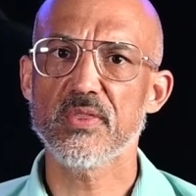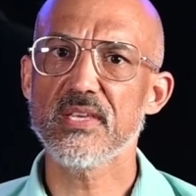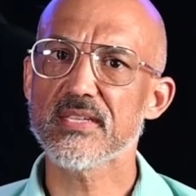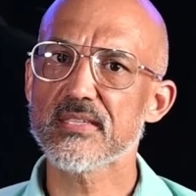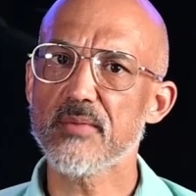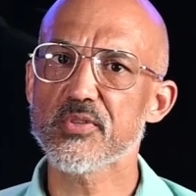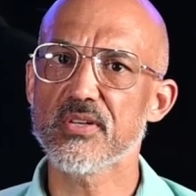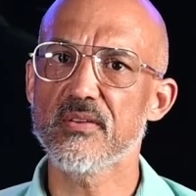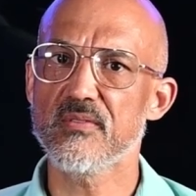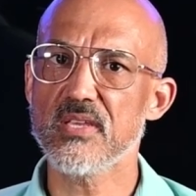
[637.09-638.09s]
with the
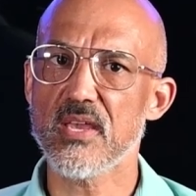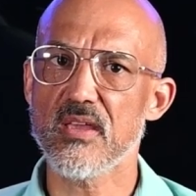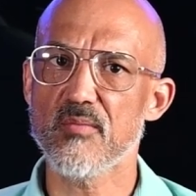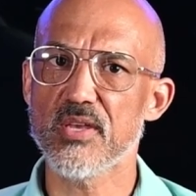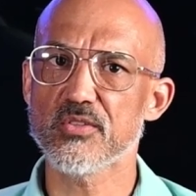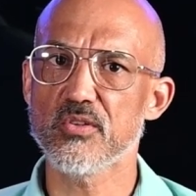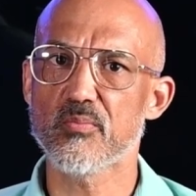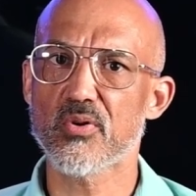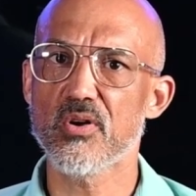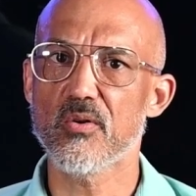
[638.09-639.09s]
exception of the AMS
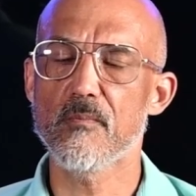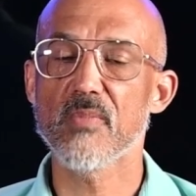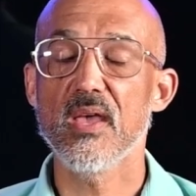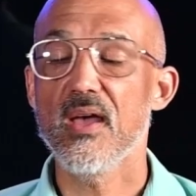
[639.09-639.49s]
2 Pro.